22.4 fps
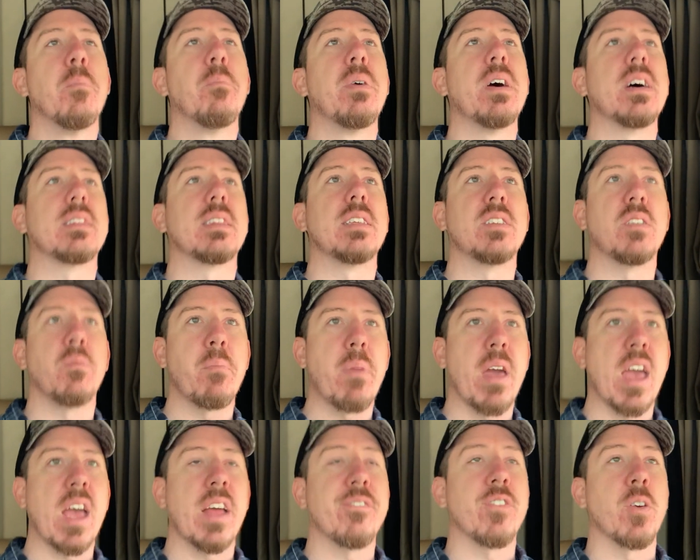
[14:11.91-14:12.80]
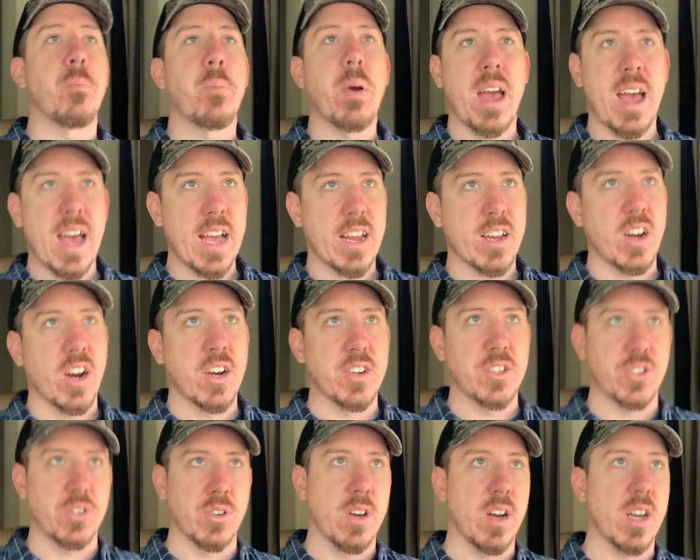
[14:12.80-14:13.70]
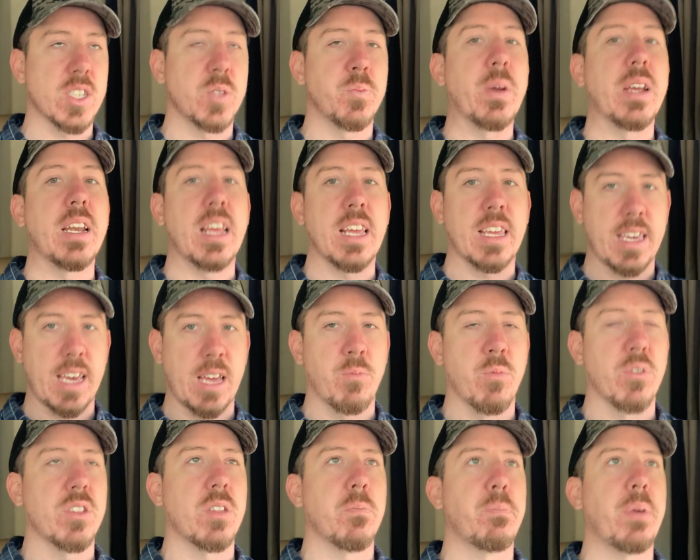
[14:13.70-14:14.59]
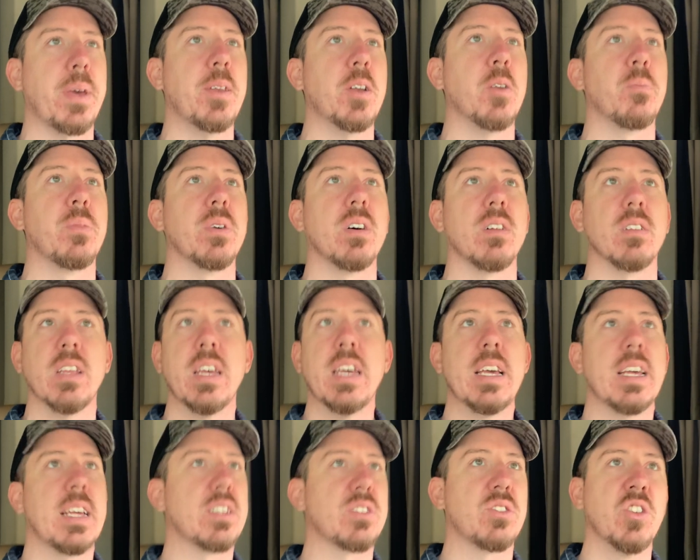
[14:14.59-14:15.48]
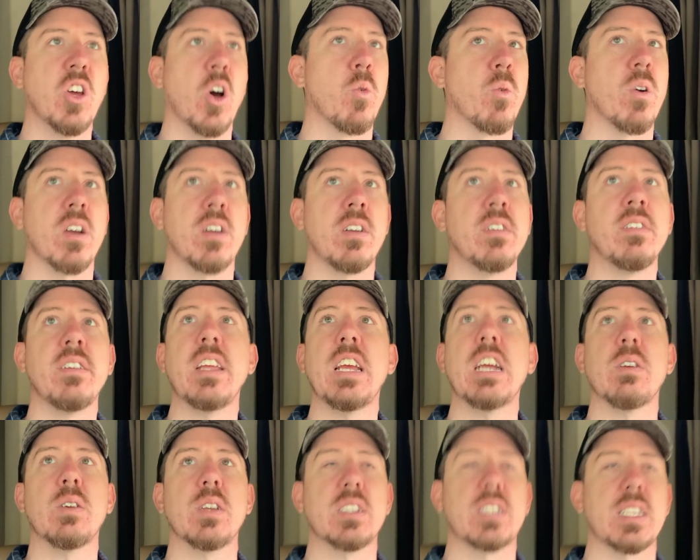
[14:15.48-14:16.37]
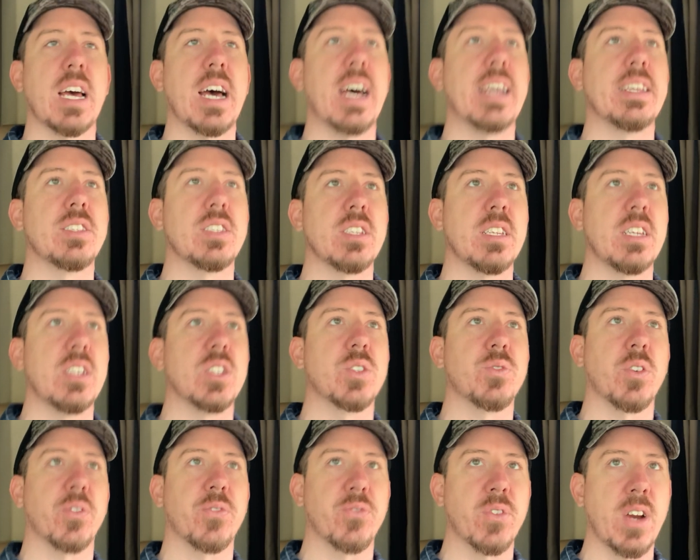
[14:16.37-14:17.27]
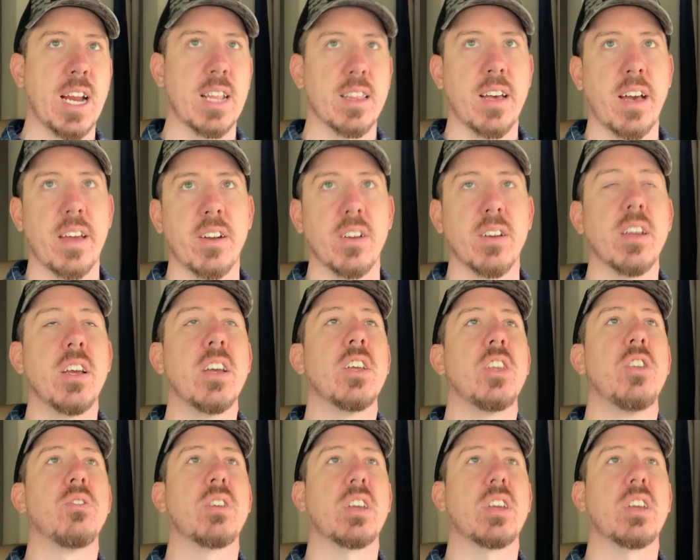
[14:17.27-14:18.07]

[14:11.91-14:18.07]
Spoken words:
but the demand for Packard trucks, meaning Kenworth and Peterbilt, is nowhere near as high as it is for Freightliner.